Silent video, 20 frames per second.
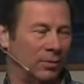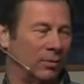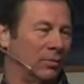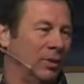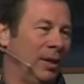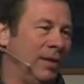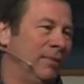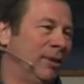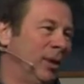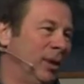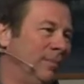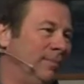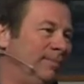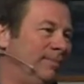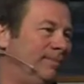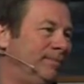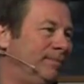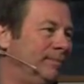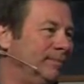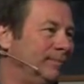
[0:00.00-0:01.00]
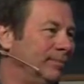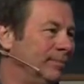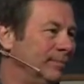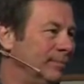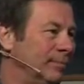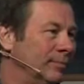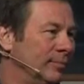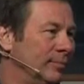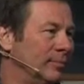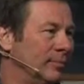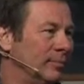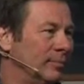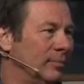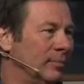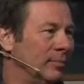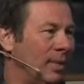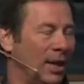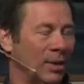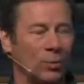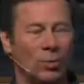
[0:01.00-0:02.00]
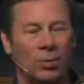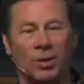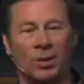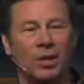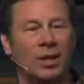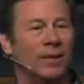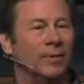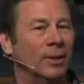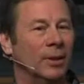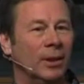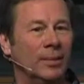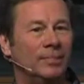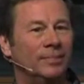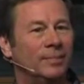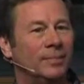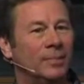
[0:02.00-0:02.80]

give up. Might as well just give up.